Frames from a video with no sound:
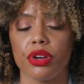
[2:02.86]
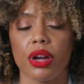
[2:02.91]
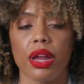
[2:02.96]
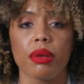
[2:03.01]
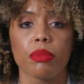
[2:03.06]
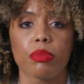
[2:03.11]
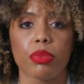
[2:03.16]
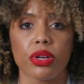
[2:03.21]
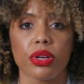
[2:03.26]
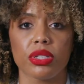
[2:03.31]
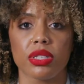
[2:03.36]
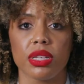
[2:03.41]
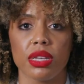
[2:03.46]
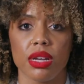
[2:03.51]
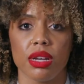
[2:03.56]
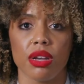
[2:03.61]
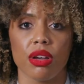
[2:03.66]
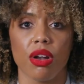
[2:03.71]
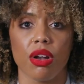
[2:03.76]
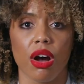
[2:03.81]
in person
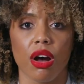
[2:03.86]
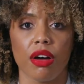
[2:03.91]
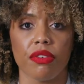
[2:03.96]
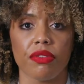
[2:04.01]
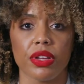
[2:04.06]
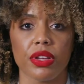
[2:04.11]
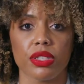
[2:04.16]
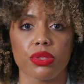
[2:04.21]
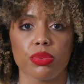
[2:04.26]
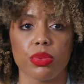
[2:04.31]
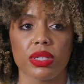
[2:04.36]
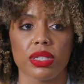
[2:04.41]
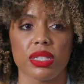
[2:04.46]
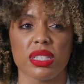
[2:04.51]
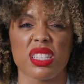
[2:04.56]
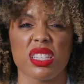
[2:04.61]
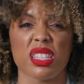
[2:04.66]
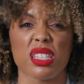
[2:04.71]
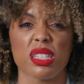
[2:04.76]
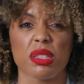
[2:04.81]
in an office, what does
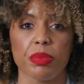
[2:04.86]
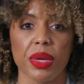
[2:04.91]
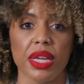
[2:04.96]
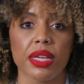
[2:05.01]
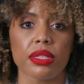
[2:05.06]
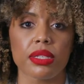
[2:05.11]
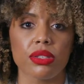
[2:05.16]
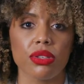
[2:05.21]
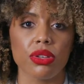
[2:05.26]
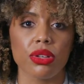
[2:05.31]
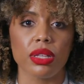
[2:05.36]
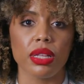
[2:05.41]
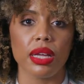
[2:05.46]
the space look